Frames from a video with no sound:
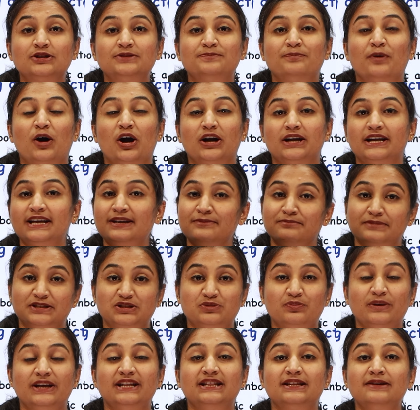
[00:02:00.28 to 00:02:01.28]
good bonding
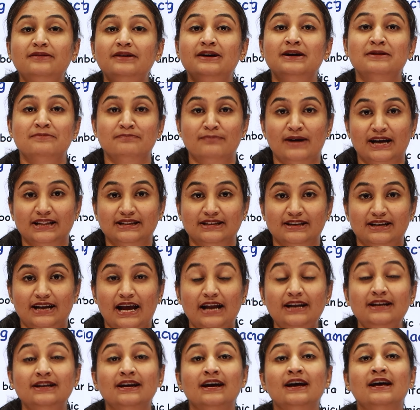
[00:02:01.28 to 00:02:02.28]
between the mother
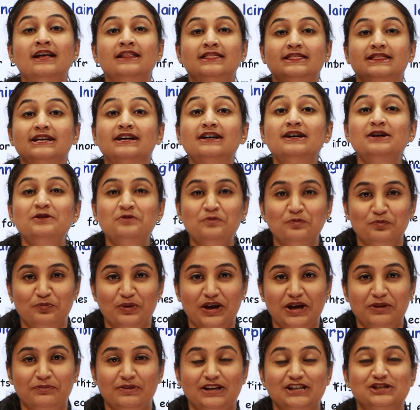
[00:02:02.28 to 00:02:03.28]
and the
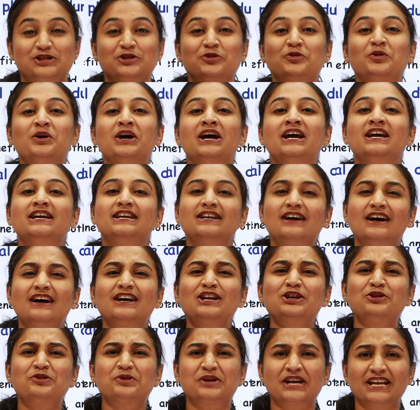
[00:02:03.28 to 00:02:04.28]
baby. So here
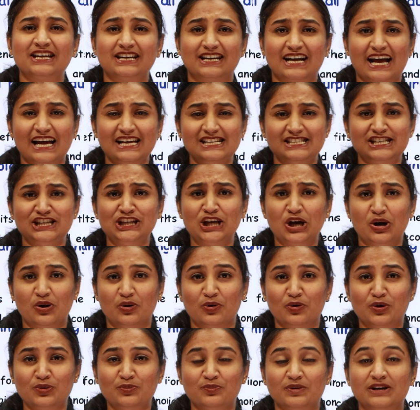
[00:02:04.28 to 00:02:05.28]
you can write in your
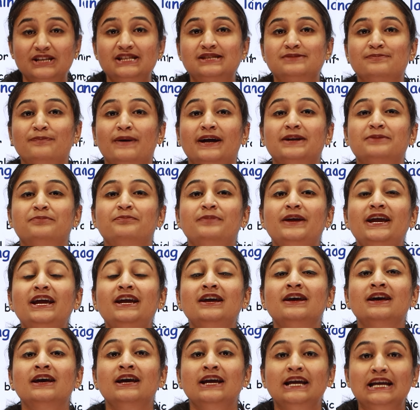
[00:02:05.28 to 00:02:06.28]
own words but be
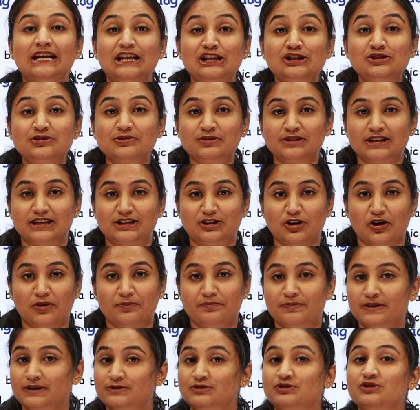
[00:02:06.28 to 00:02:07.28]
into the
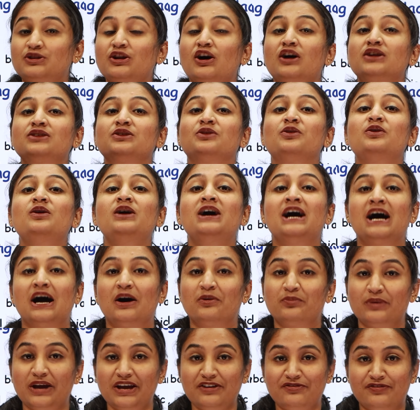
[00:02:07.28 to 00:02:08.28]
topic. Do not go
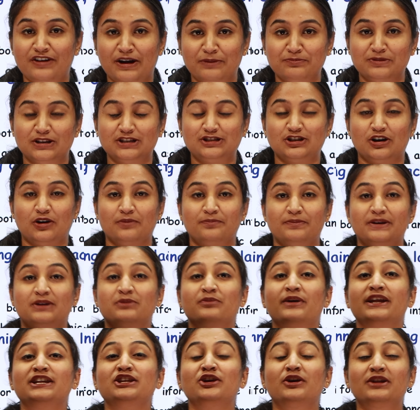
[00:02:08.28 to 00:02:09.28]
away from the topic
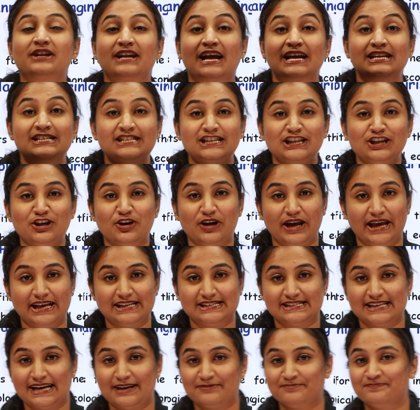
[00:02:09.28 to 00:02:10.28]
when you are writing your
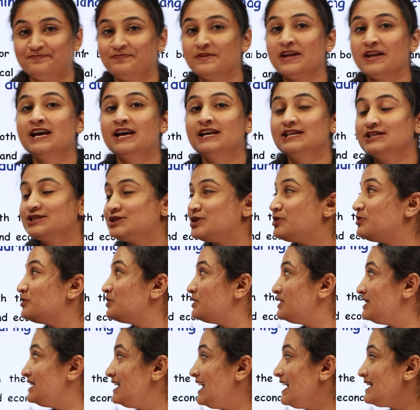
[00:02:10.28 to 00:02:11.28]
exam.
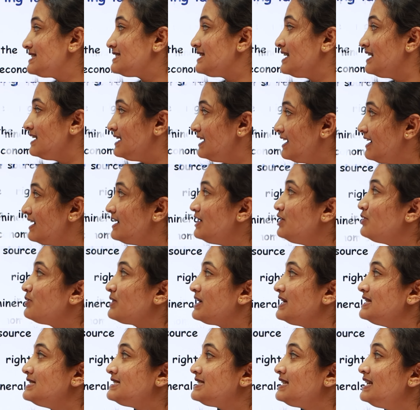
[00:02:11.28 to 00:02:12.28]
So next, here you
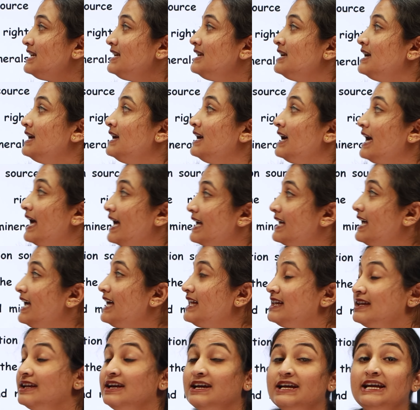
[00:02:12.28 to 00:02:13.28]
can see
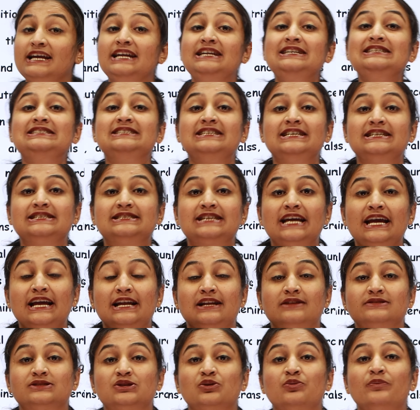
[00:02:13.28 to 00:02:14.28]
again in
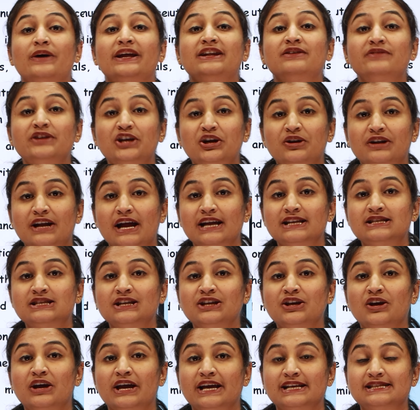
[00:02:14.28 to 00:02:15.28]
detail. So whenever you are
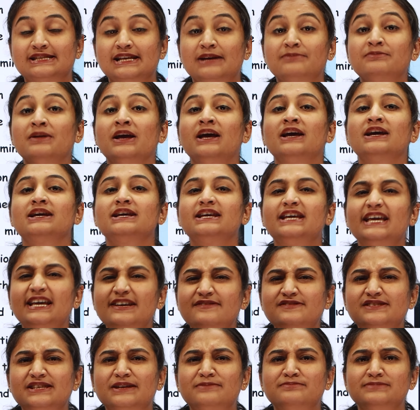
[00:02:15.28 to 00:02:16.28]
writing your exam,
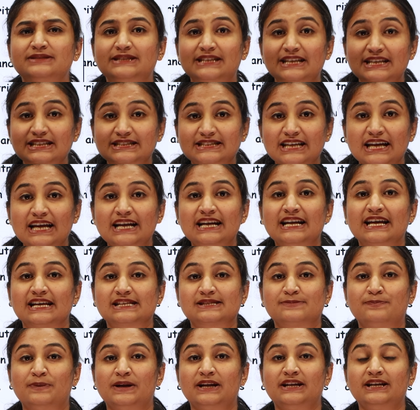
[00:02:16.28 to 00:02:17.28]
give some detailed
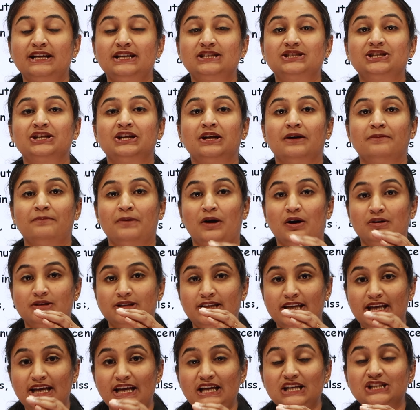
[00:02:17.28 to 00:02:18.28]
explanation
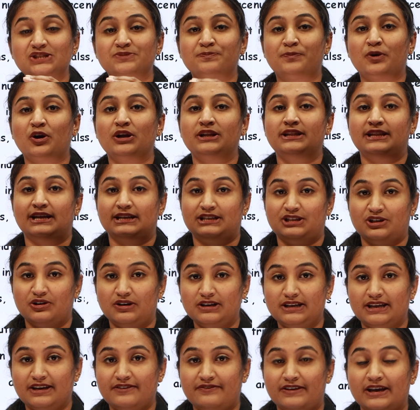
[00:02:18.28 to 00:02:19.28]
about each point that you
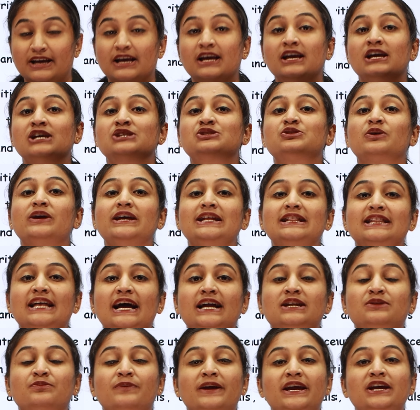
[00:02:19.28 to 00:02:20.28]
are giving. So in
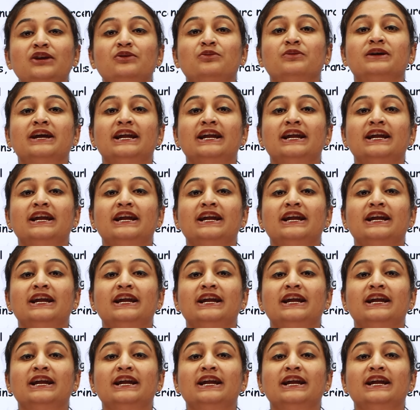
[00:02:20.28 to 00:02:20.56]
that way you